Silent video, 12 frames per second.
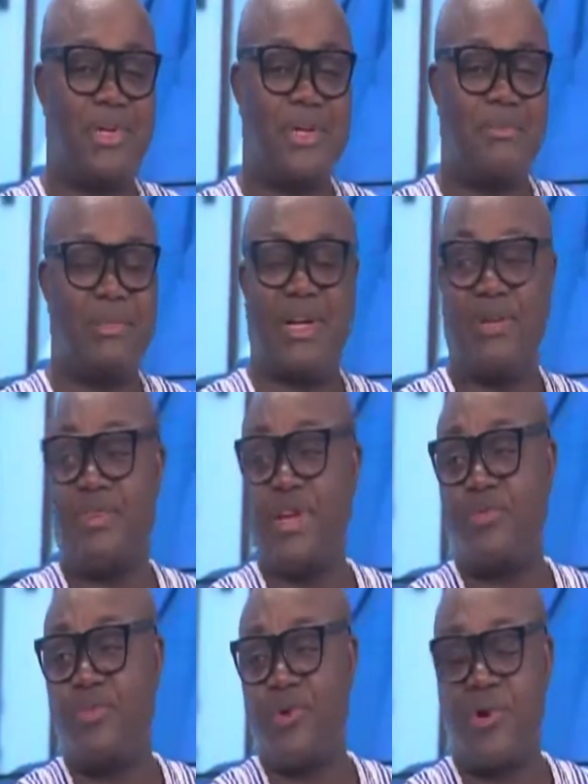um, I have
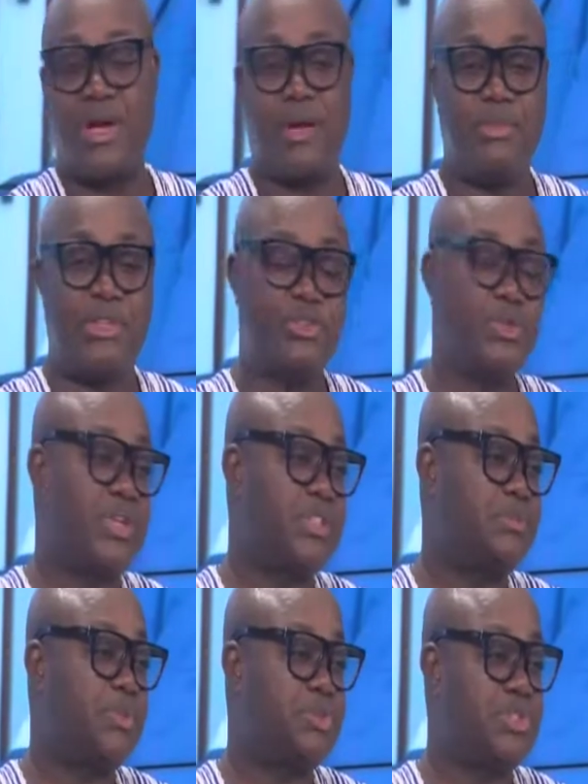therefore come into this
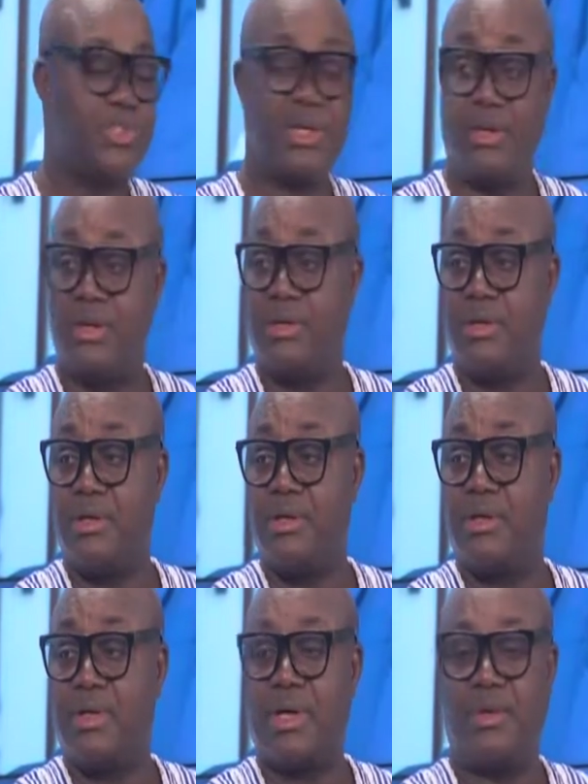position
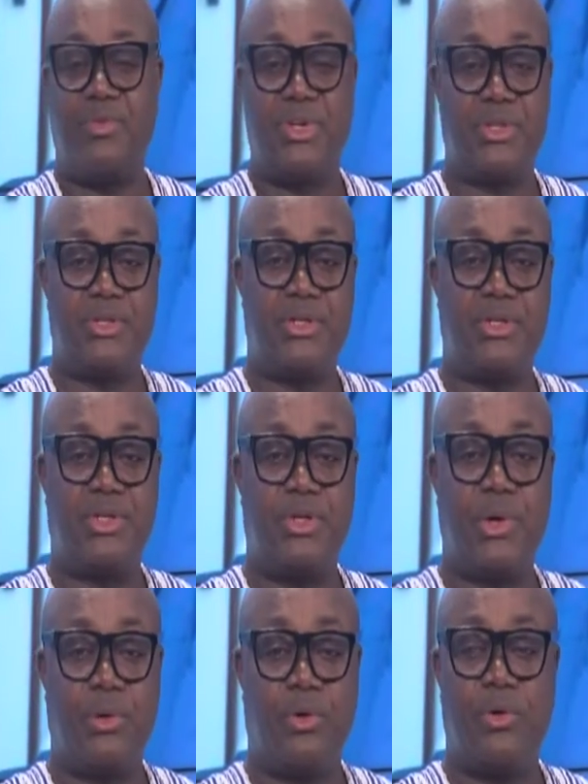having, you
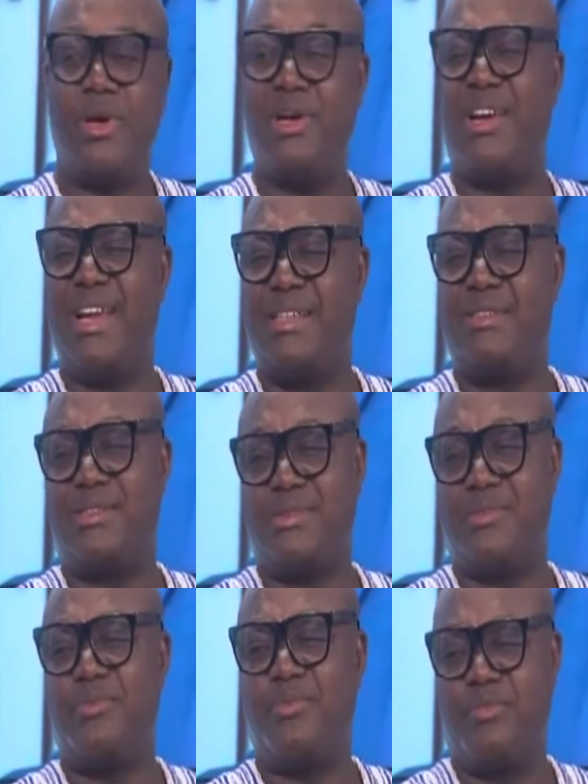know, learned
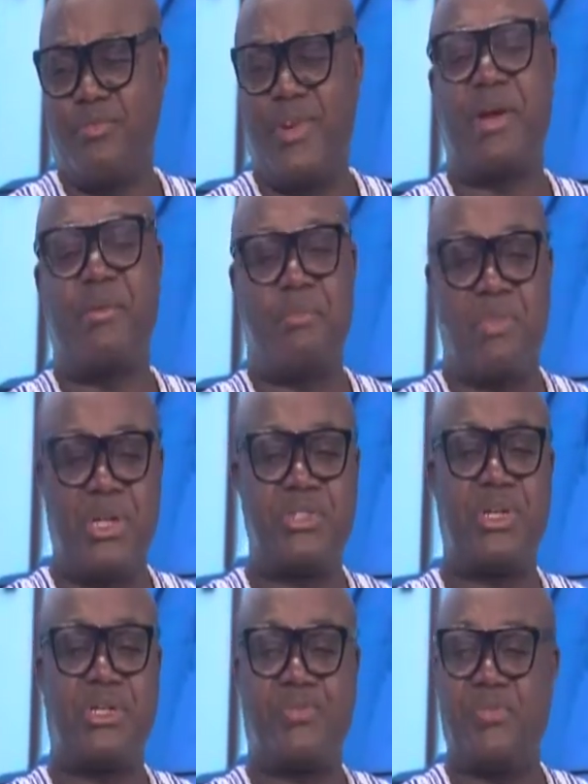very much
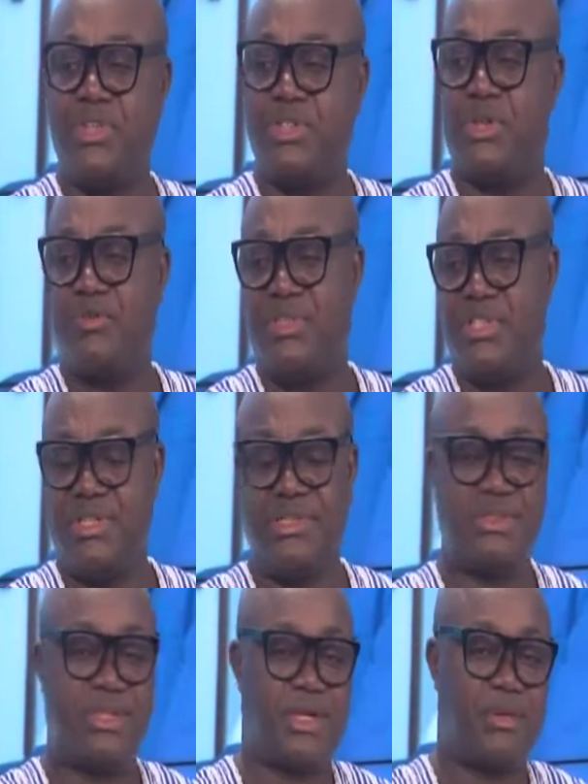at the feet of
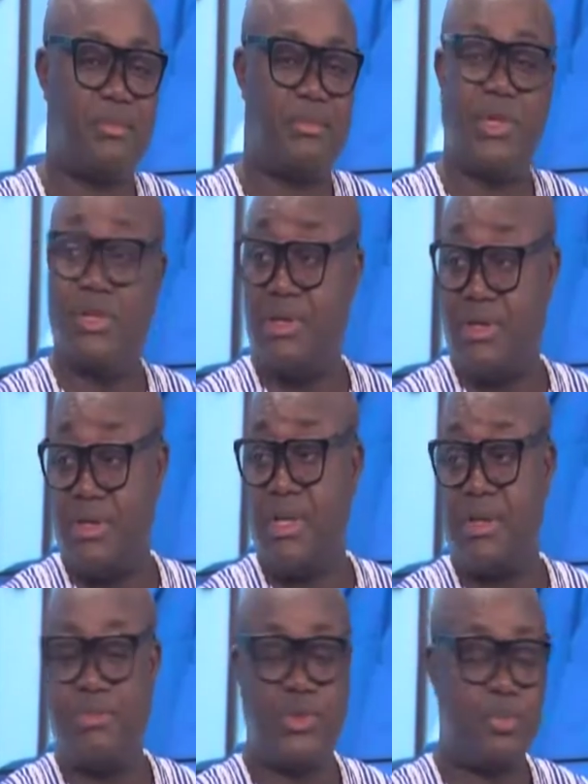these um,
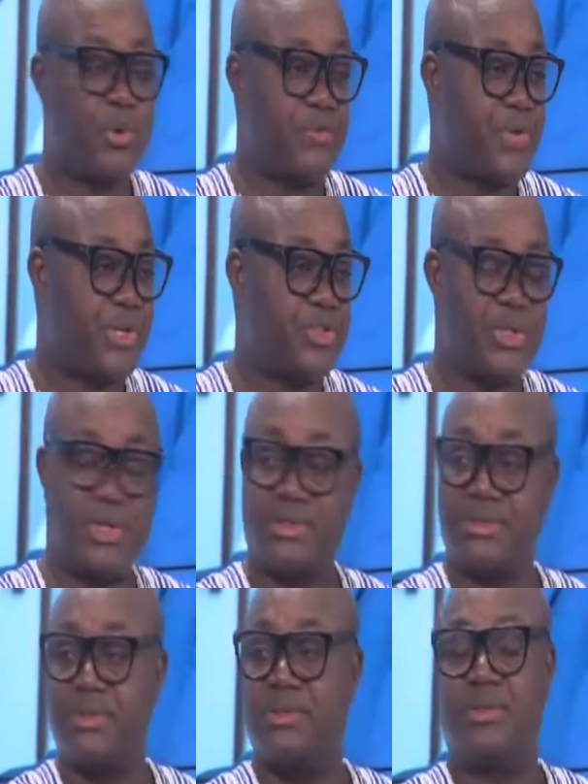able
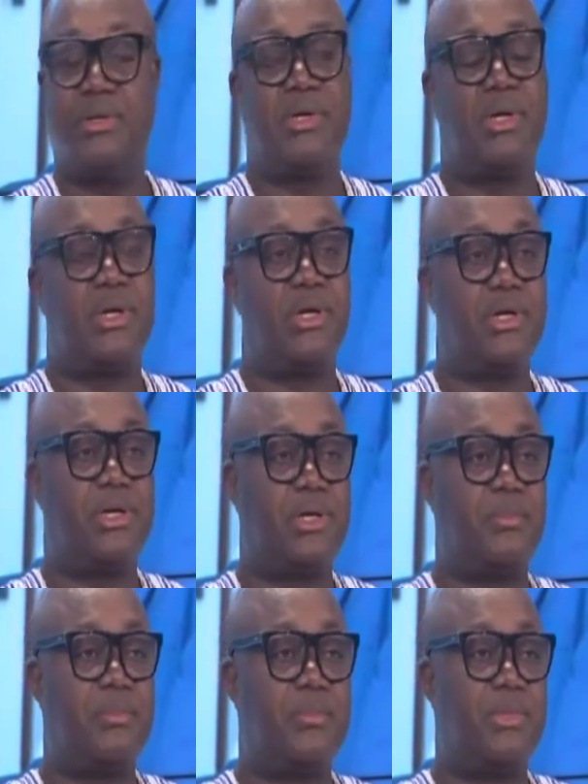professionals. And
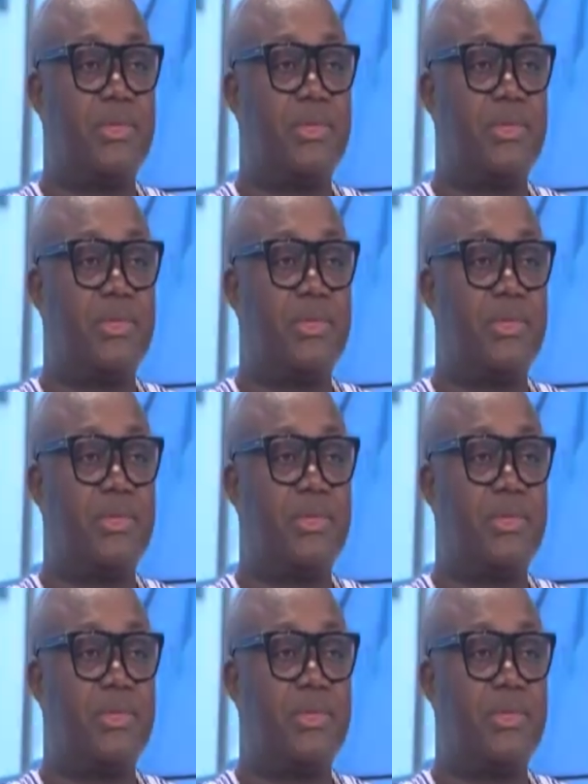um,